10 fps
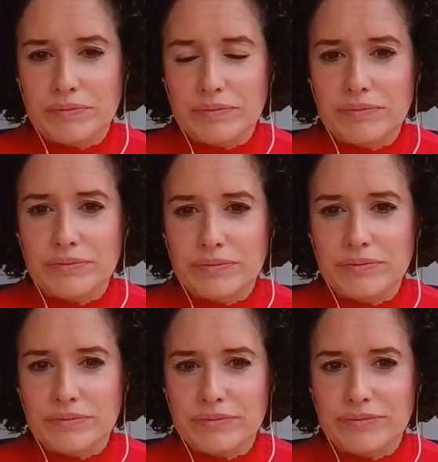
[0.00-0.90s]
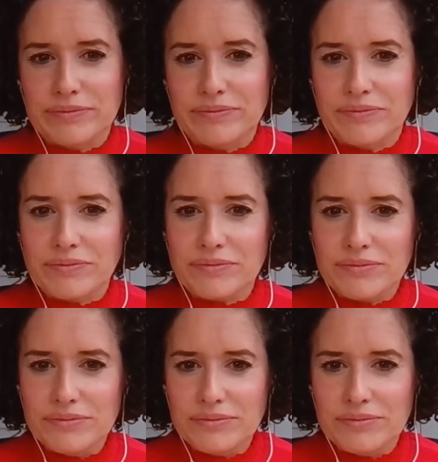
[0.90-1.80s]

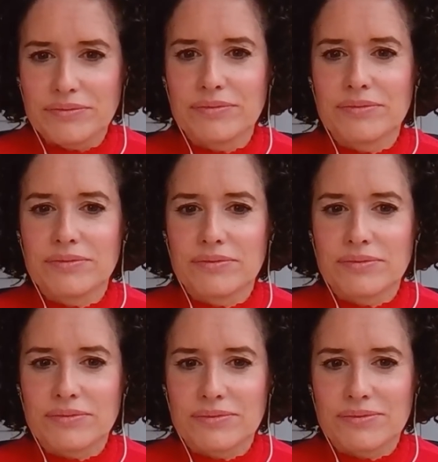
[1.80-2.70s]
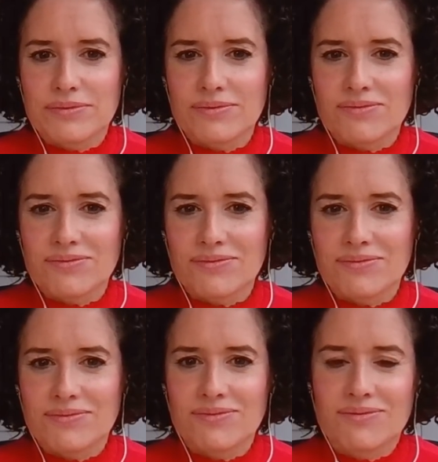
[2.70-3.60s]

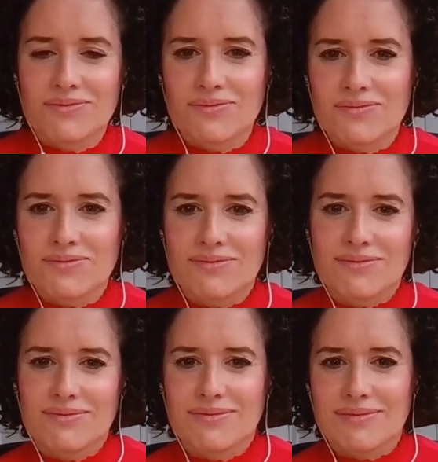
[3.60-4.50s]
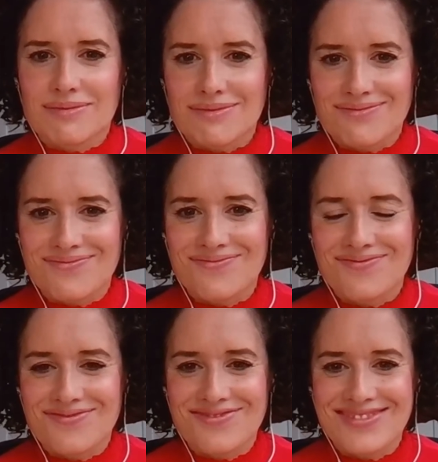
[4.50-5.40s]

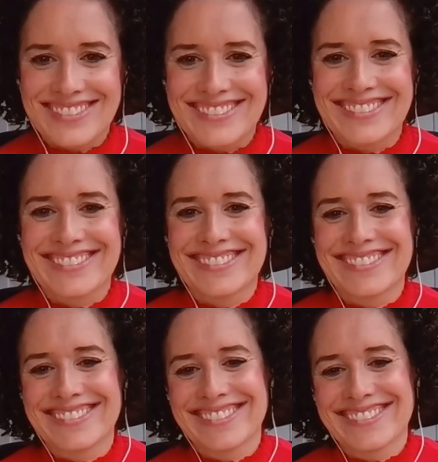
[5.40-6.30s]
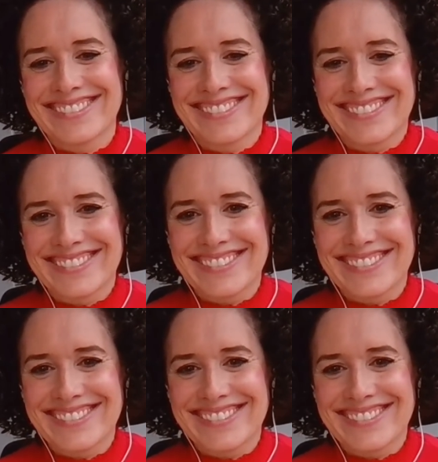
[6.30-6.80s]
(silent)